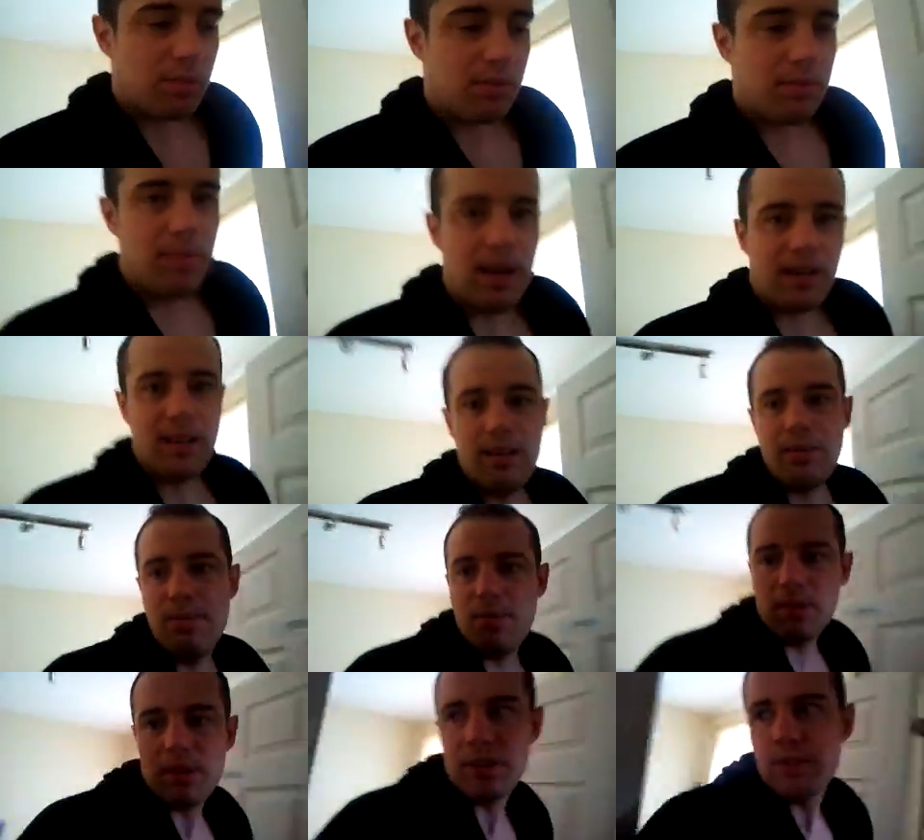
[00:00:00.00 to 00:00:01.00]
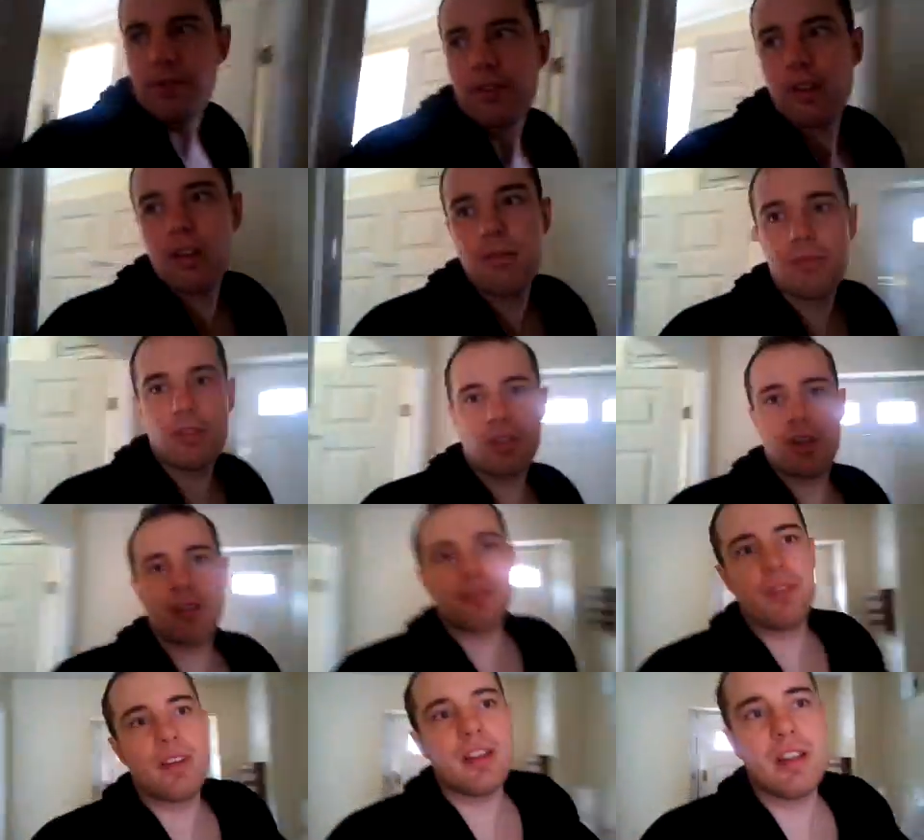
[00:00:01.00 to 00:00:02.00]
wasps. Basically, we bought this foam
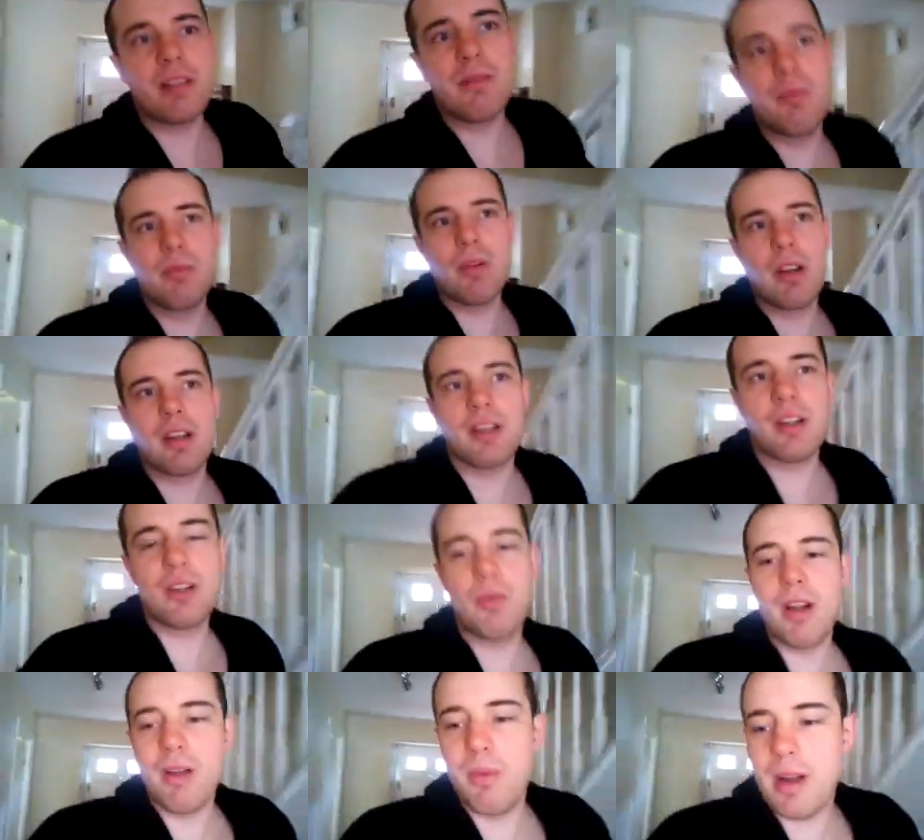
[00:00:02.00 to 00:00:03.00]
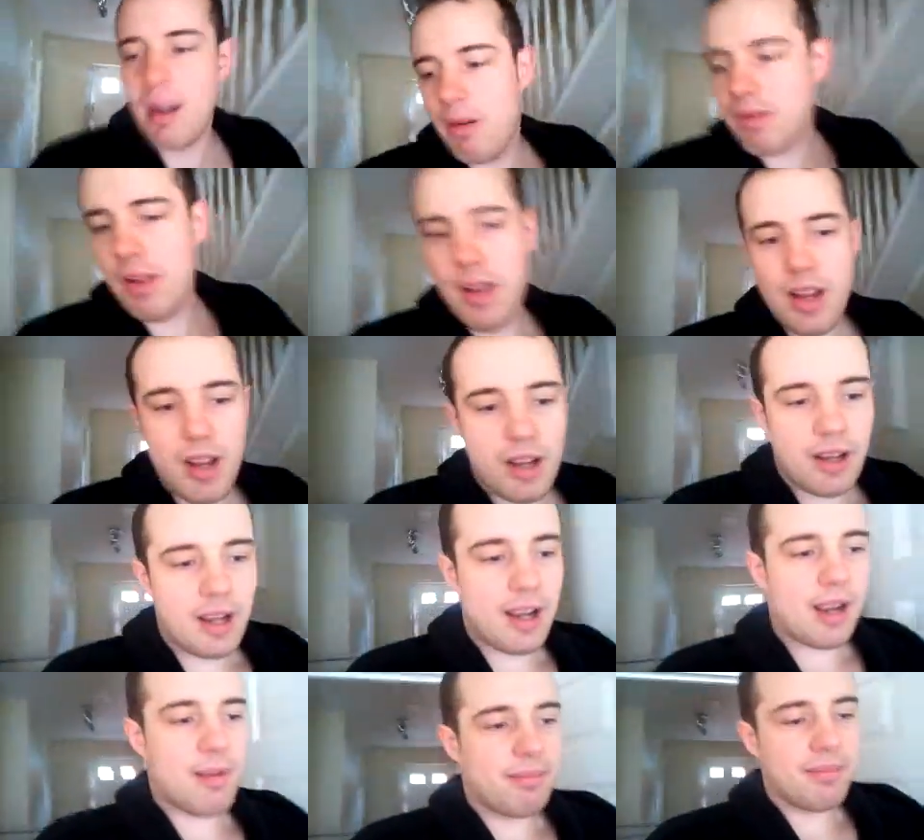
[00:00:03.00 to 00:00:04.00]
stuff and it seems to be working quite well.
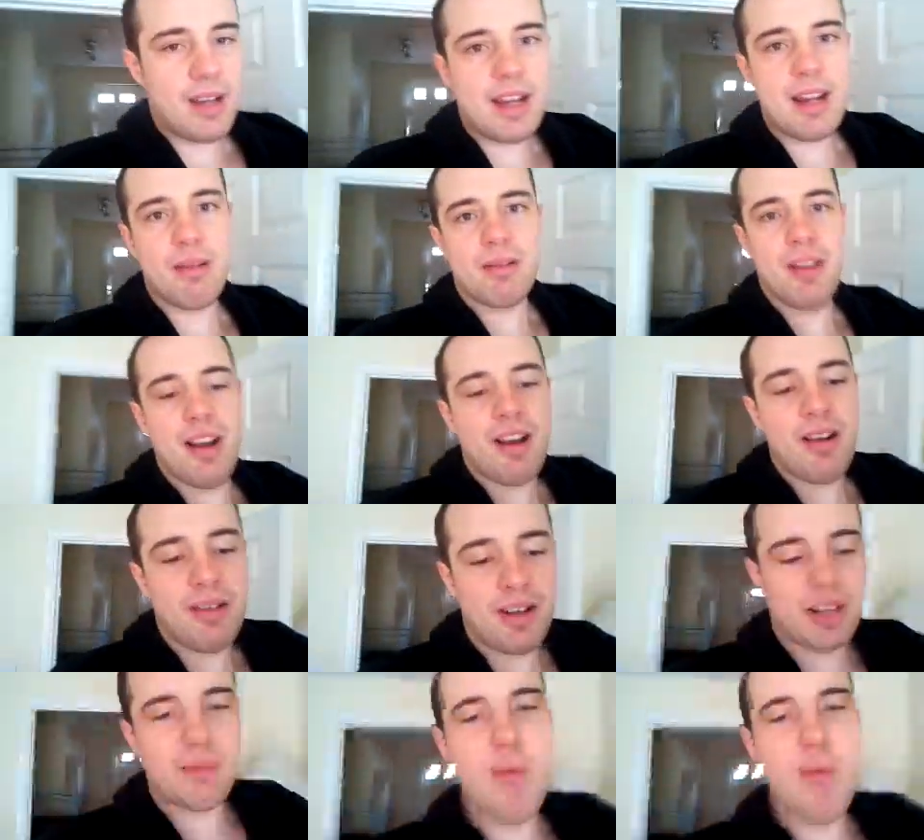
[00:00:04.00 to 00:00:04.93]
He killed a load